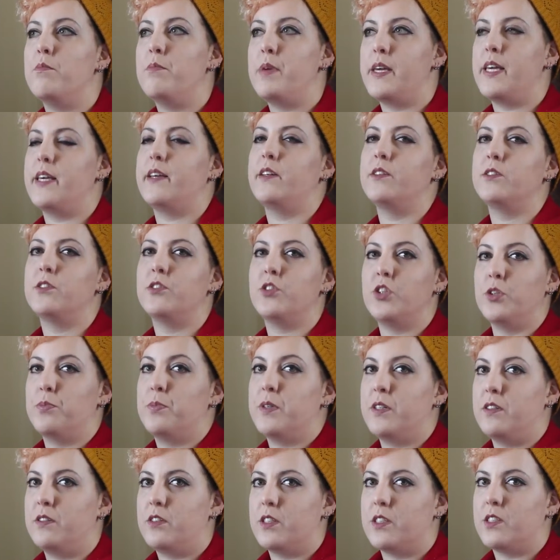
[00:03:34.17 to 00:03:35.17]
being
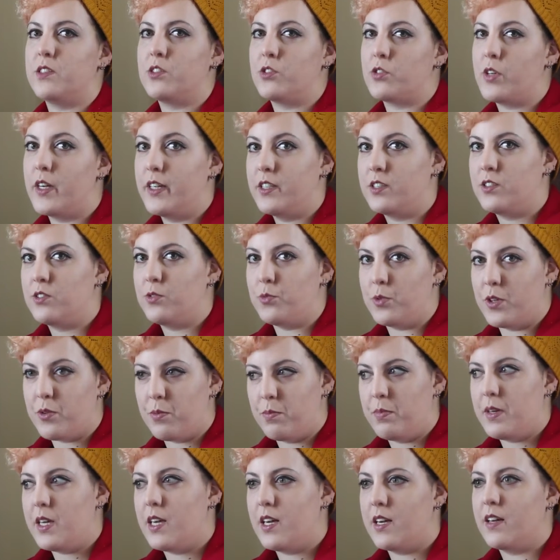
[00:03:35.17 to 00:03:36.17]
super distressed
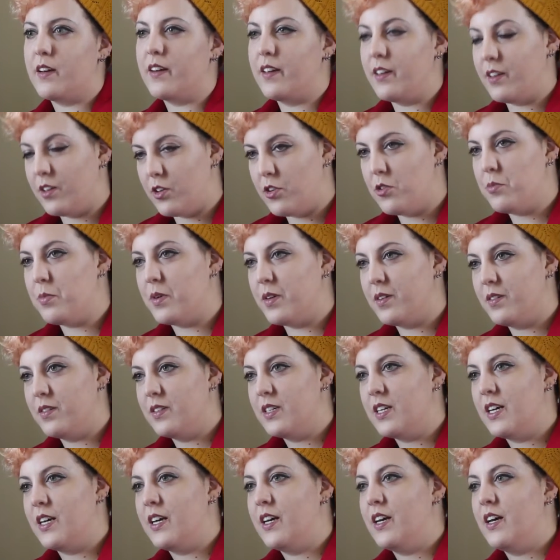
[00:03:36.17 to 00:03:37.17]
with being a human,